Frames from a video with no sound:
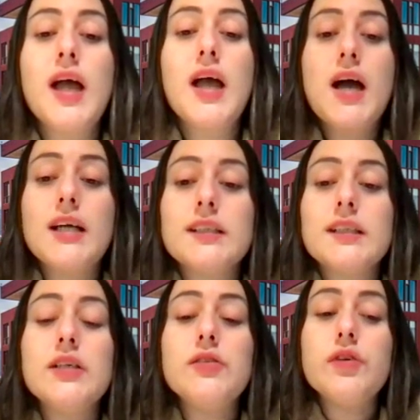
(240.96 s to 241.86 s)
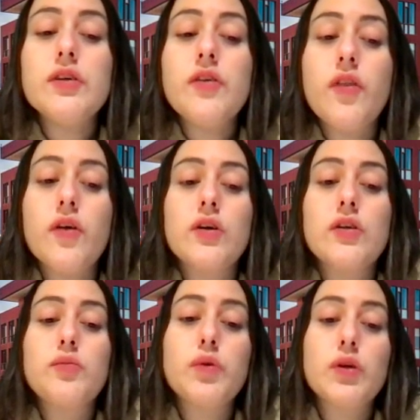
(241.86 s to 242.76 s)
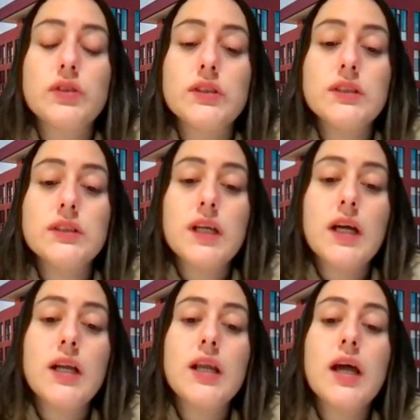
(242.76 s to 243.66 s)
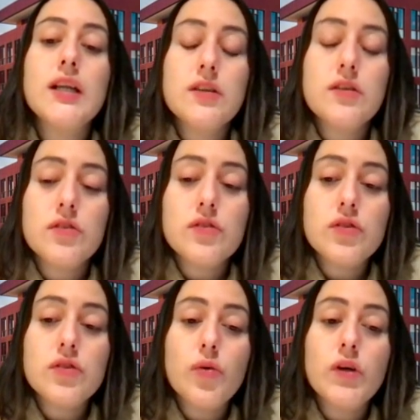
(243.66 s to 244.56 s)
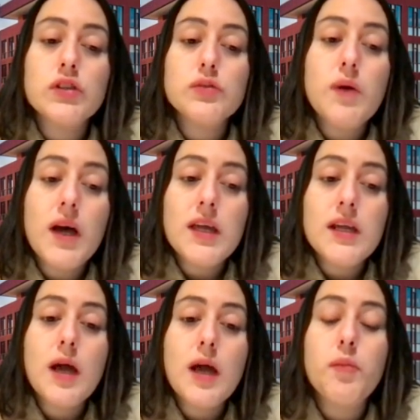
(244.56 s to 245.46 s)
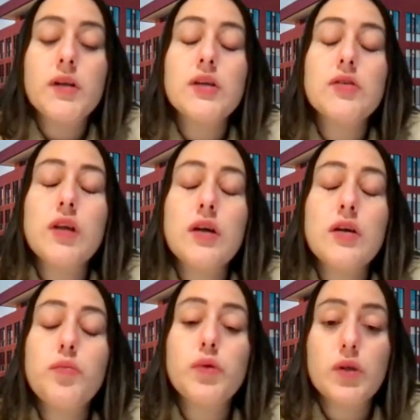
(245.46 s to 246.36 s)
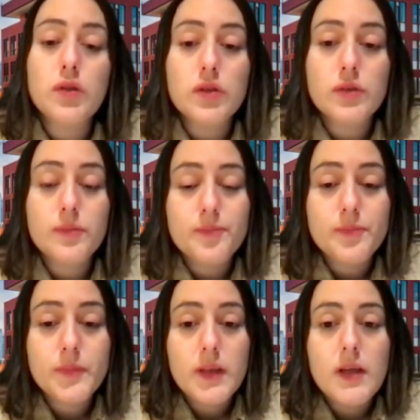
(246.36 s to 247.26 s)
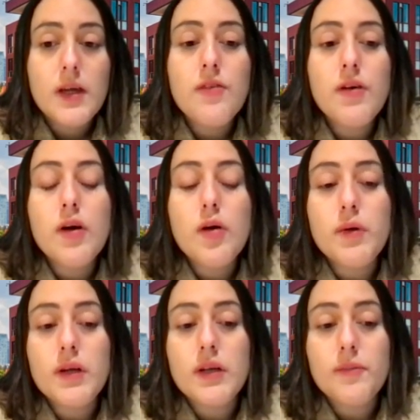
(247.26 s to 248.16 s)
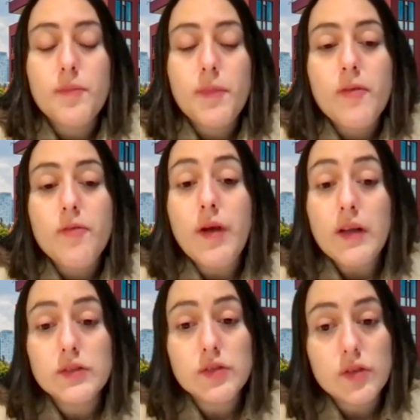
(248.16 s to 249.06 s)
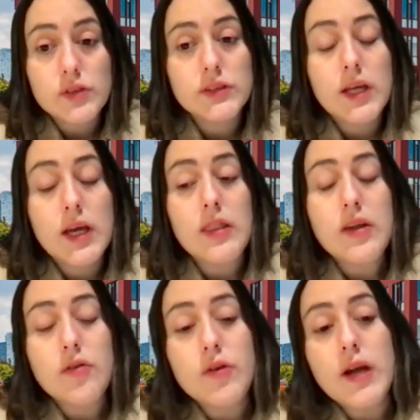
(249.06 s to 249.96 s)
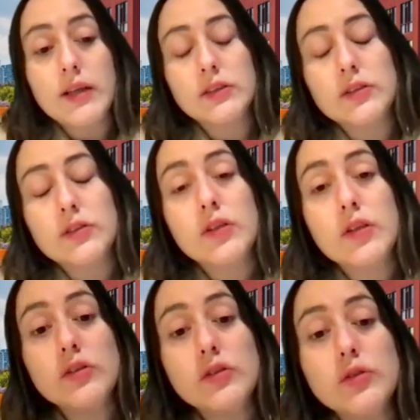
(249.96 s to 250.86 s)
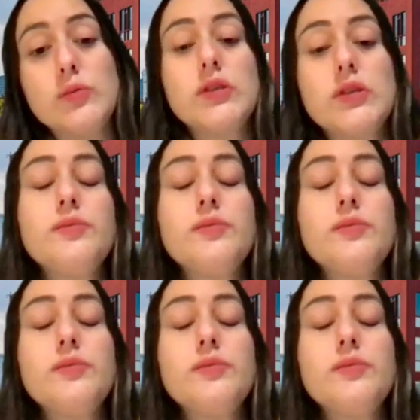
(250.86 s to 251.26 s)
has a different thought process and attitude towards buying a particular product. If a company fails to understand the reaction of the consumer